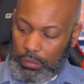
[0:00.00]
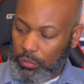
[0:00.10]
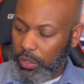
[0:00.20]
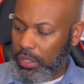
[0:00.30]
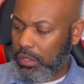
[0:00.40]

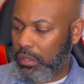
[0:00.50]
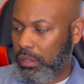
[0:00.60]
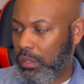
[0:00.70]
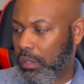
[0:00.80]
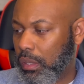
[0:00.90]
which
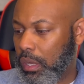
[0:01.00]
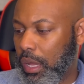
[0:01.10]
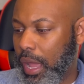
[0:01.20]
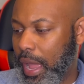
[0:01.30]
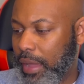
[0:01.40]

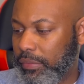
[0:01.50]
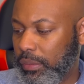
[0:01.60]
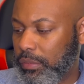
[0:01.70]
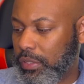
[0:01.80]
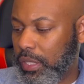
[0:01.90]
I have
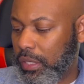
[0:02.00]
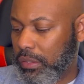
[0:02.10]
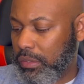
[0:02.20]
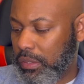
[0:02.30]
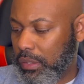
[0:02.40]

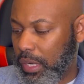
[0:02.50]
upstairs.